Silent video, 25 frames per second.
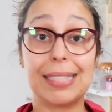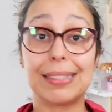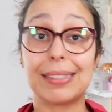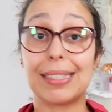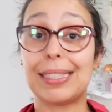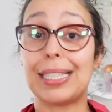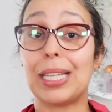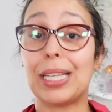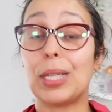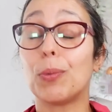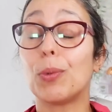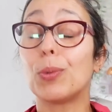
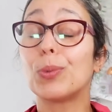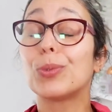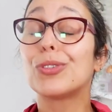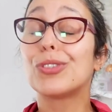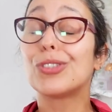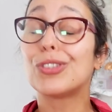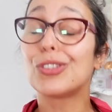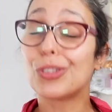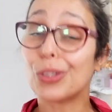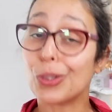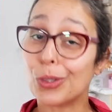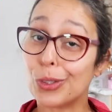that they will
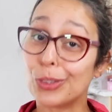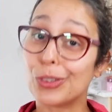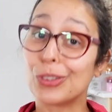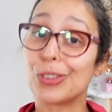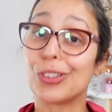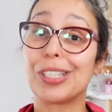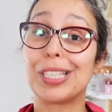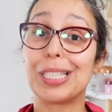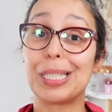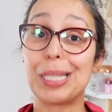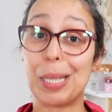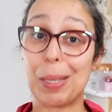
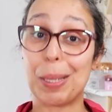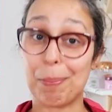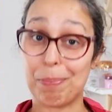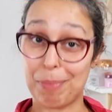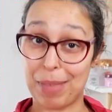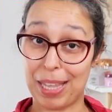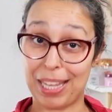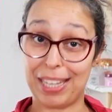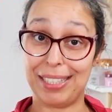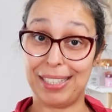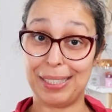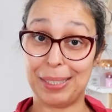certainly
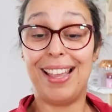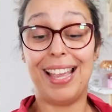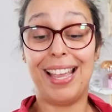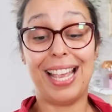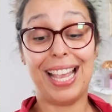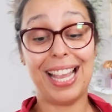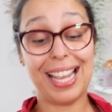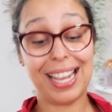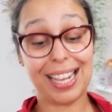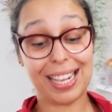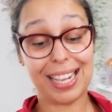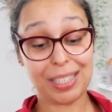make.
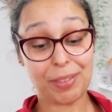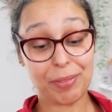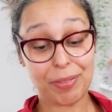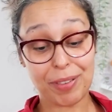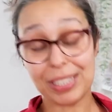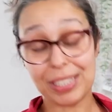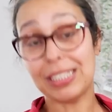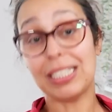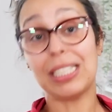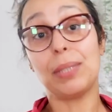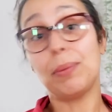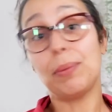And
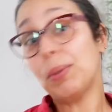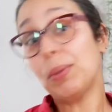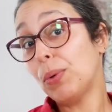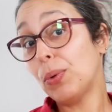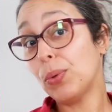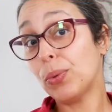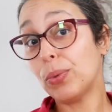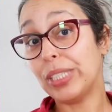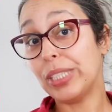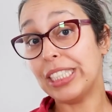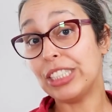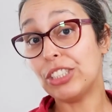finally, we
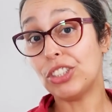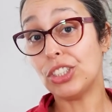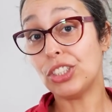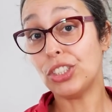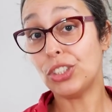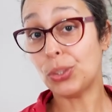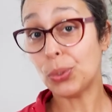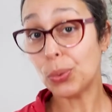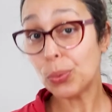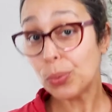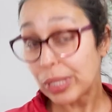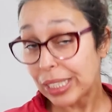will reach
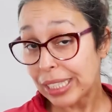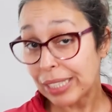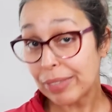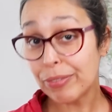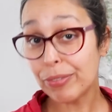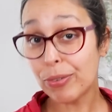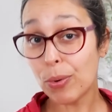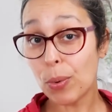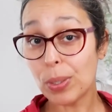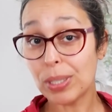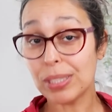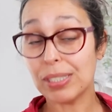into
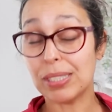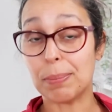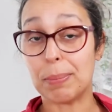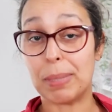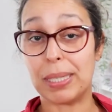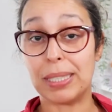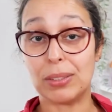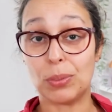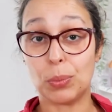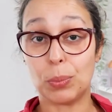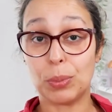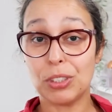
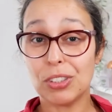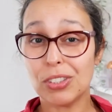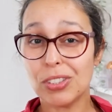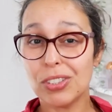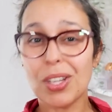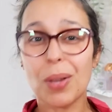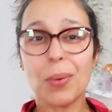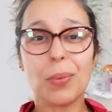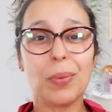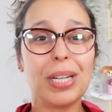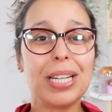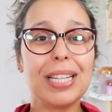reinforcement, which is
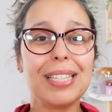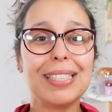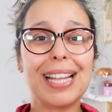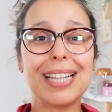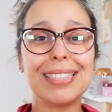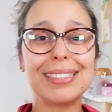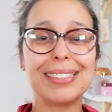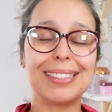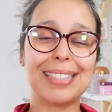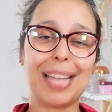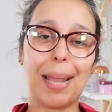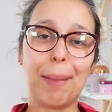not really
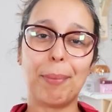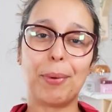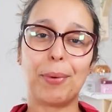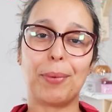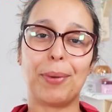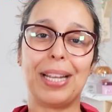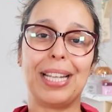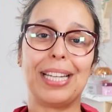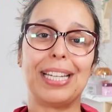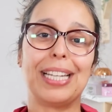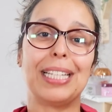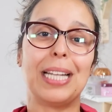that
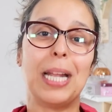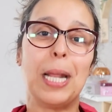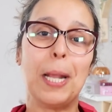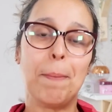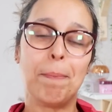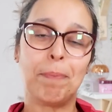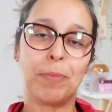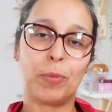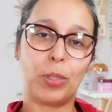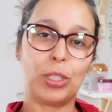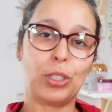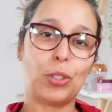separated.
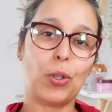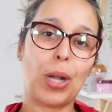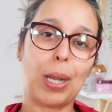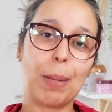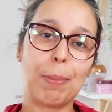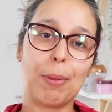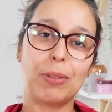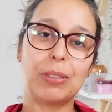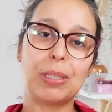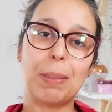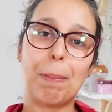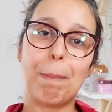We talk
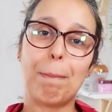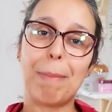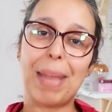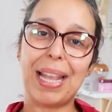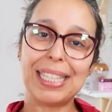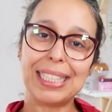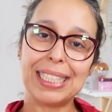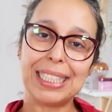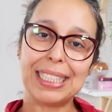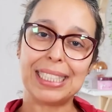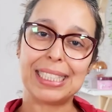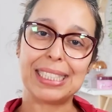about the
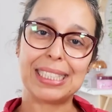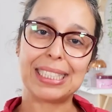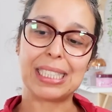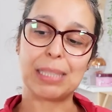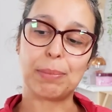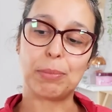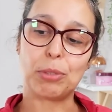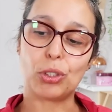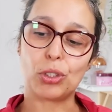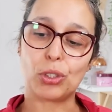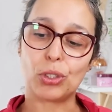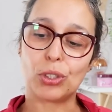
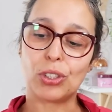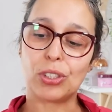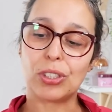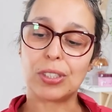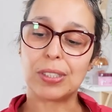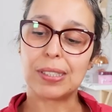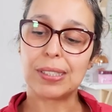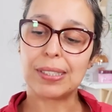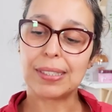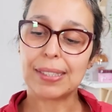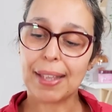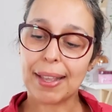mechanisms to
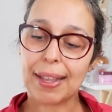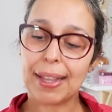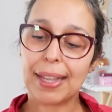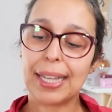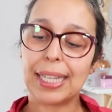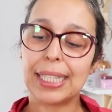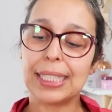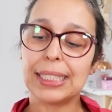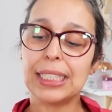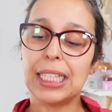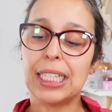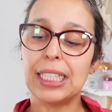
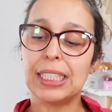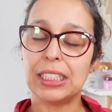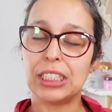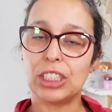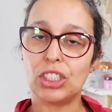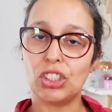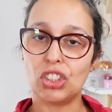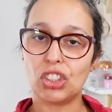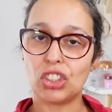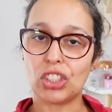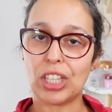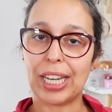sustain
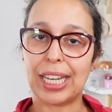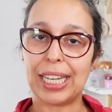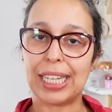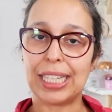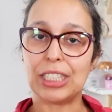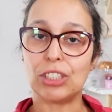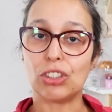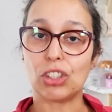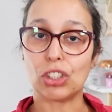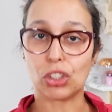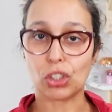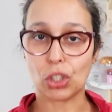the
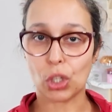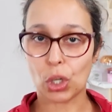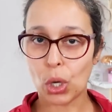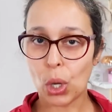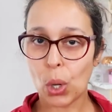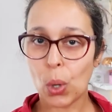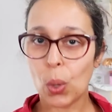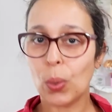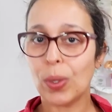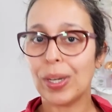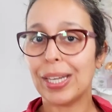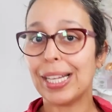change
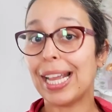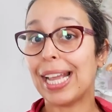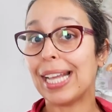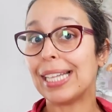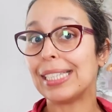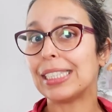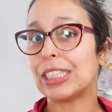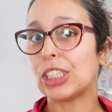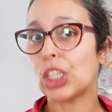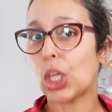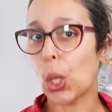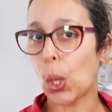slowly
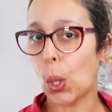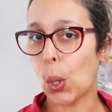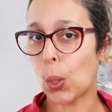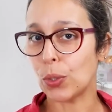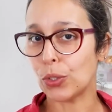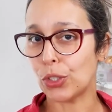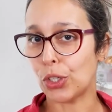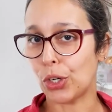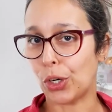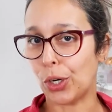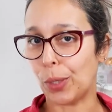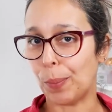and in
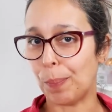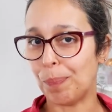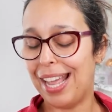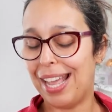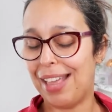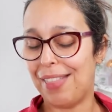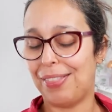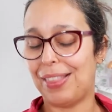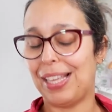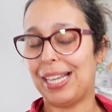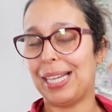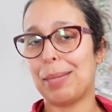long term.
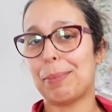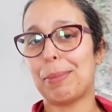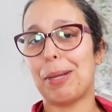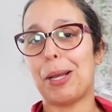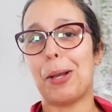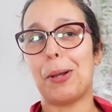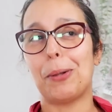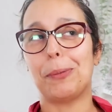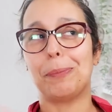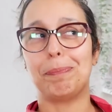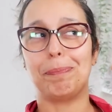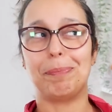Think
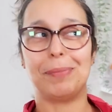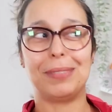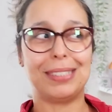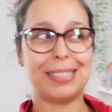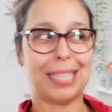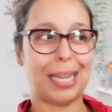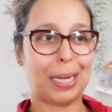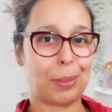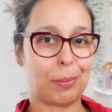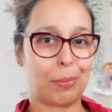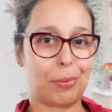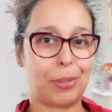about
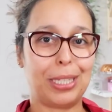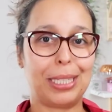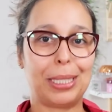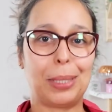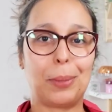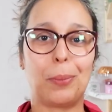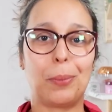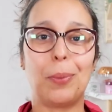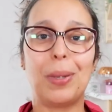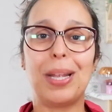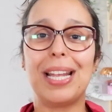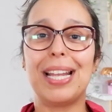
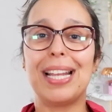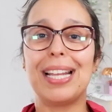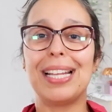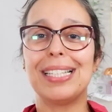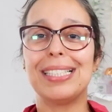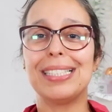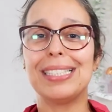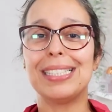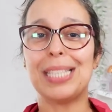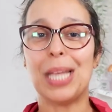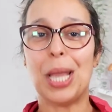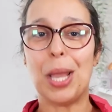celebrating
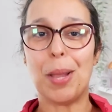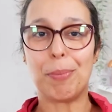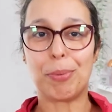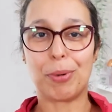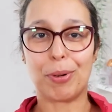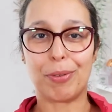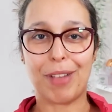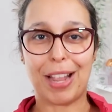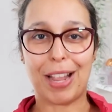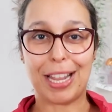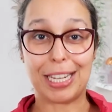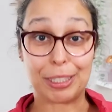wins,
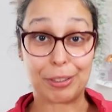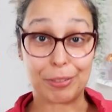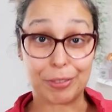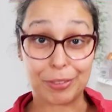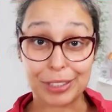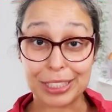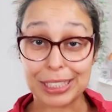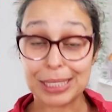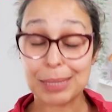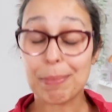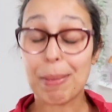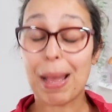providing
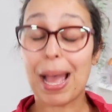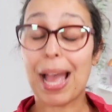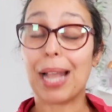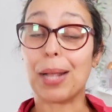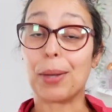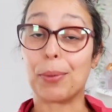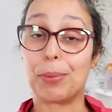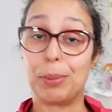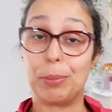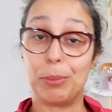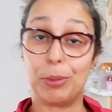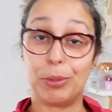
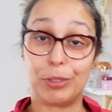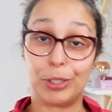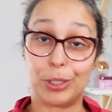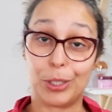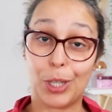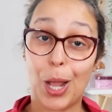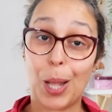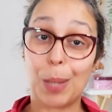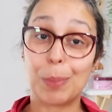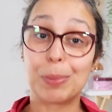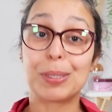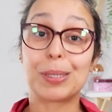feedback, removing
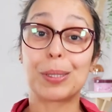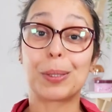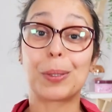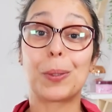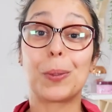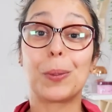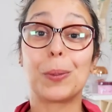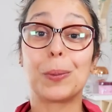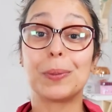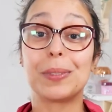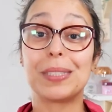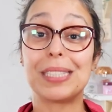
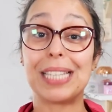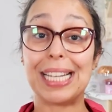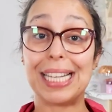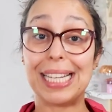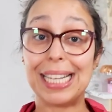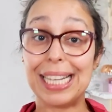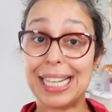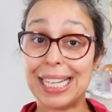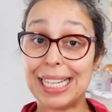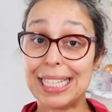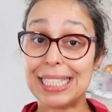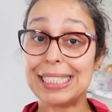obstacles,
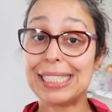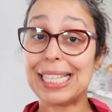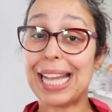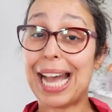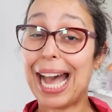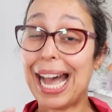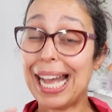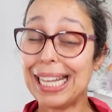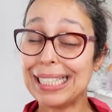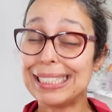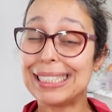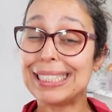and
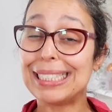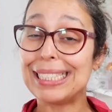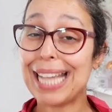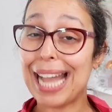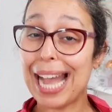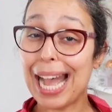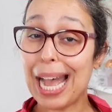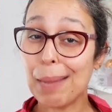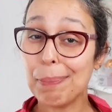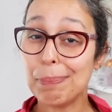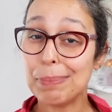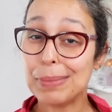
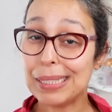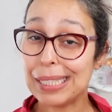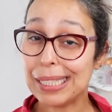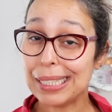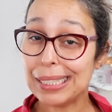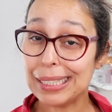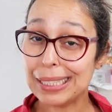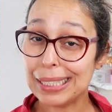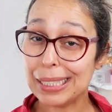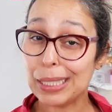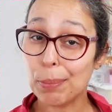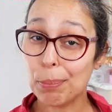
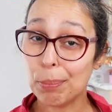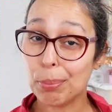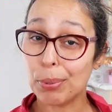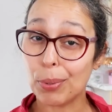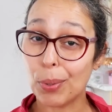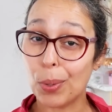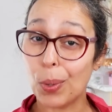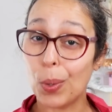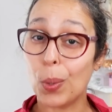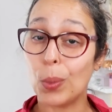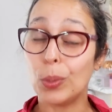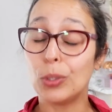adapting the
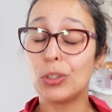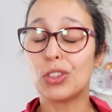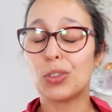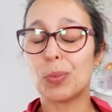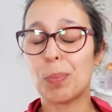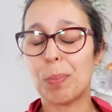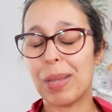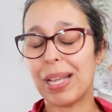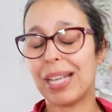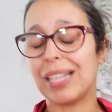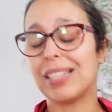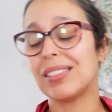
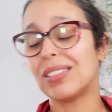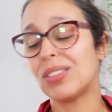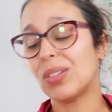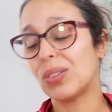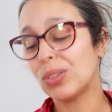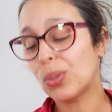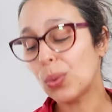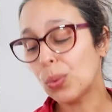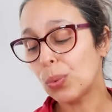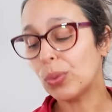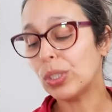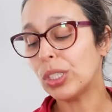approach based
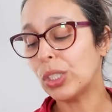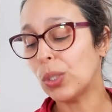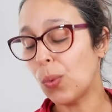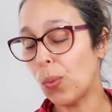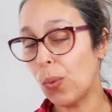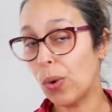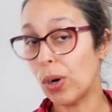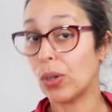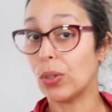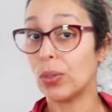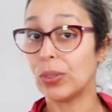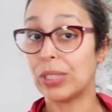on the
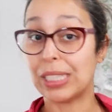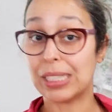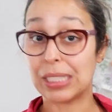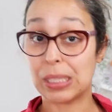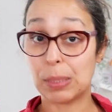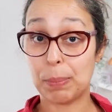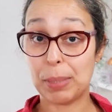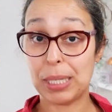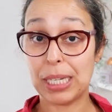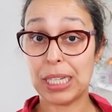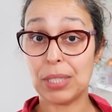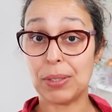real-world
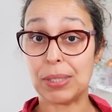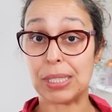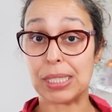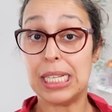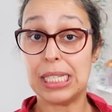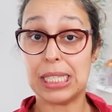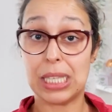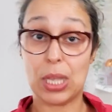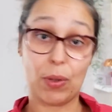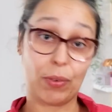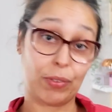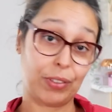
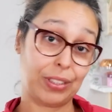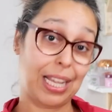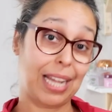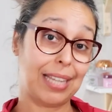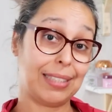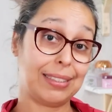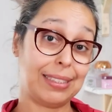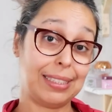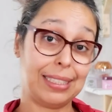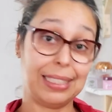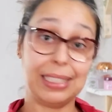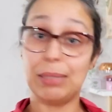experience. So for
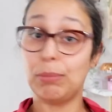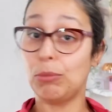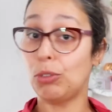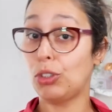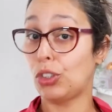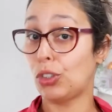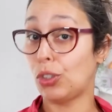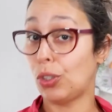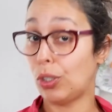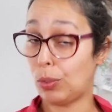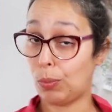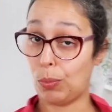that team,
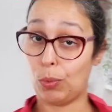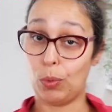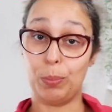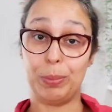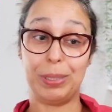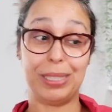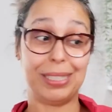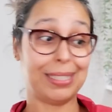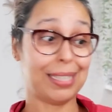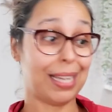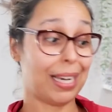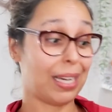sure, we'll
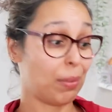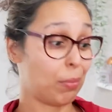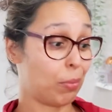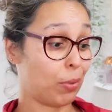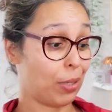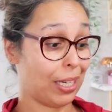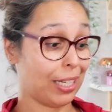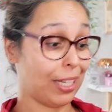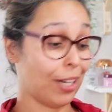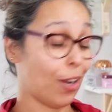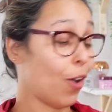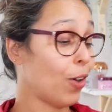be
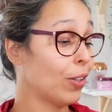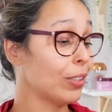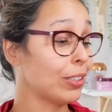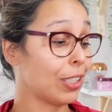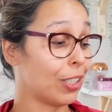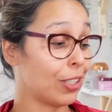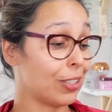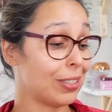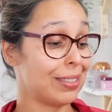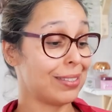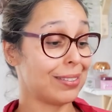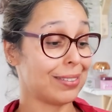celebrating all the
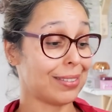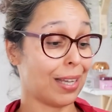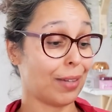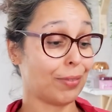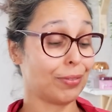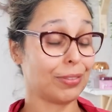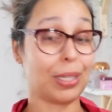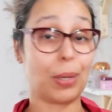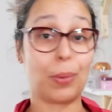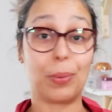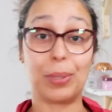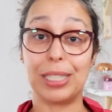good
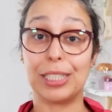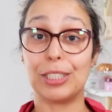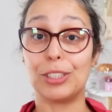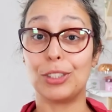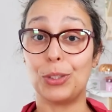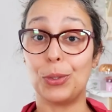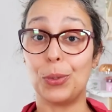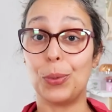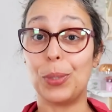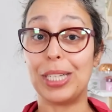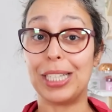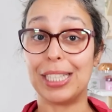stuff that we are
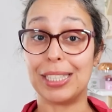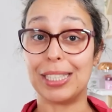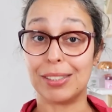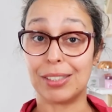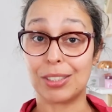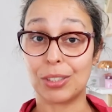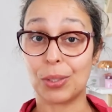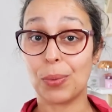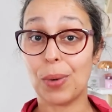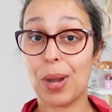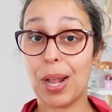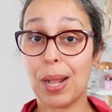doing in
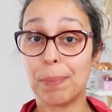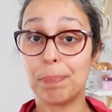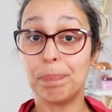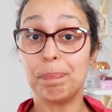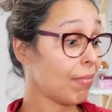Scrum,